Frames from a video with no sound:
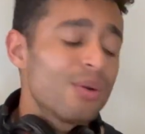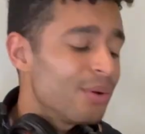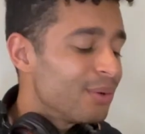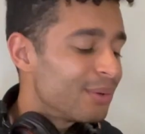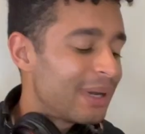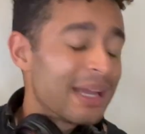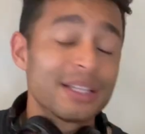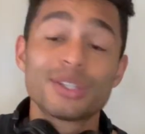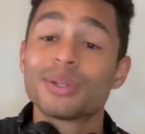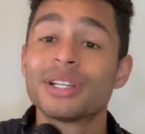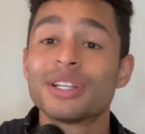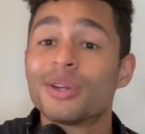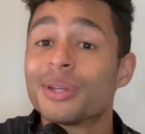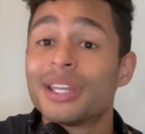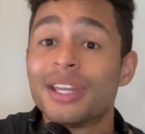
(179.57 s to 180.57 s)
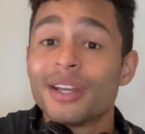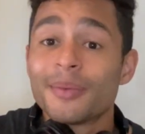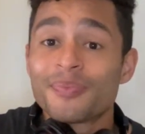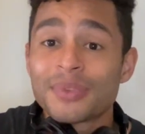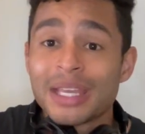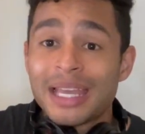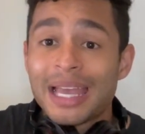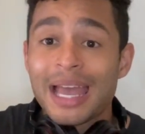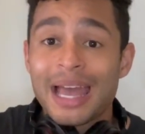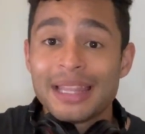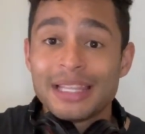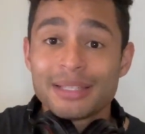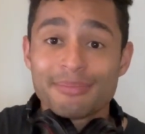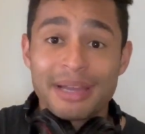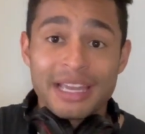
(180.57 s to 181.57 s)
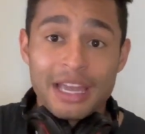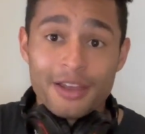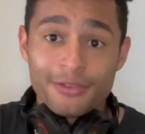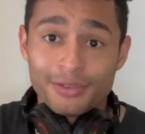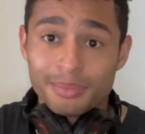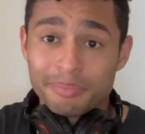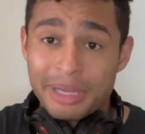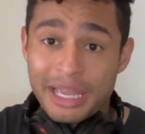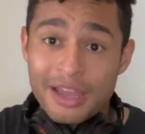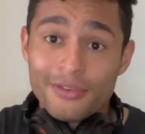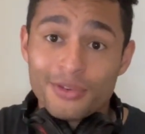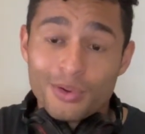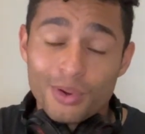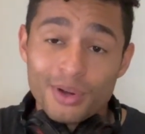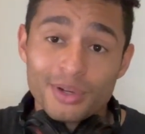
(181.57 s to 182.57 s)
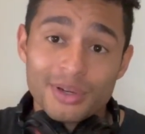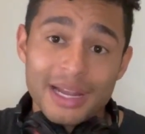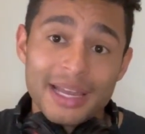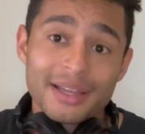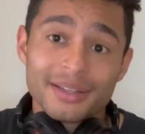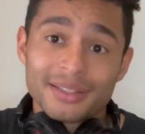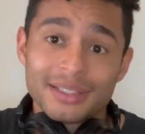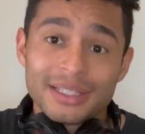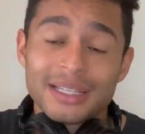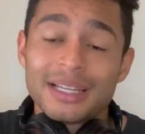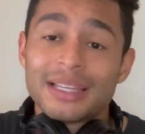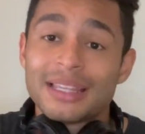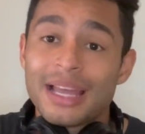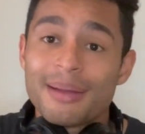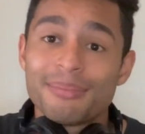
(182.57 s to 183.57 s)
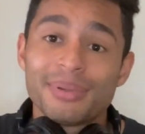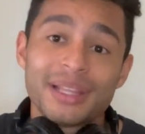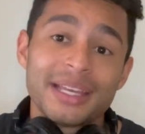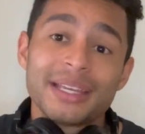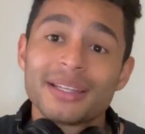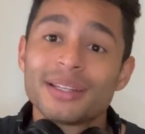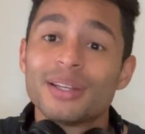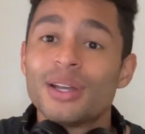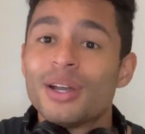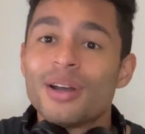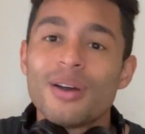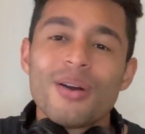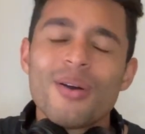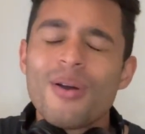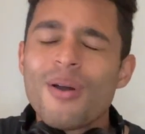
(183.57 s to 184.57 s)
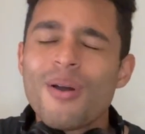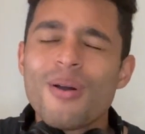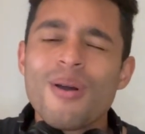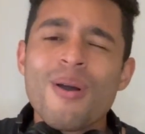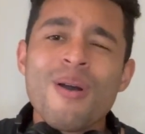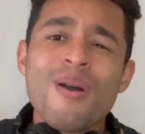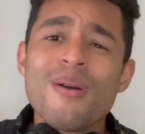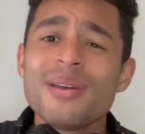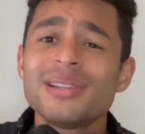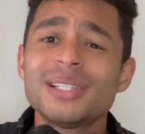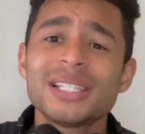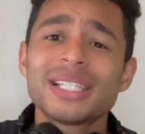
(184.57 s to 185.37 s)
right? So we're gonna go here, and this is my F chord, right? I'm playing. Oh, it's a